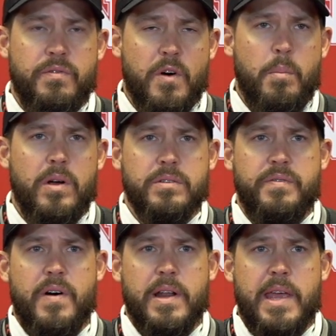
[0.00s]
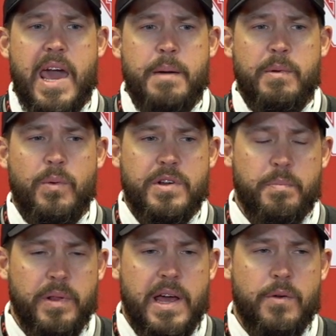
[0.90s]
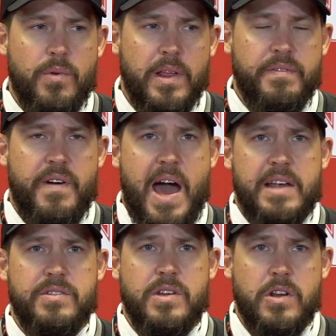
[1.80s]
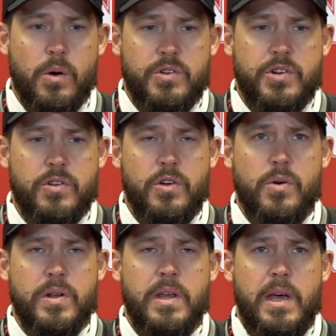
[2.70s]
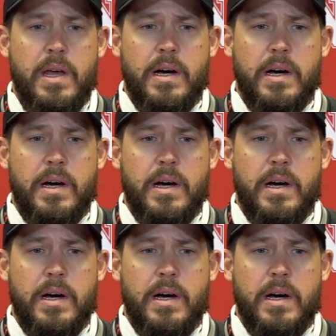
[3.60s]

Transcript: And football's a fun game. And when you're playing really fast and you know what you're doing,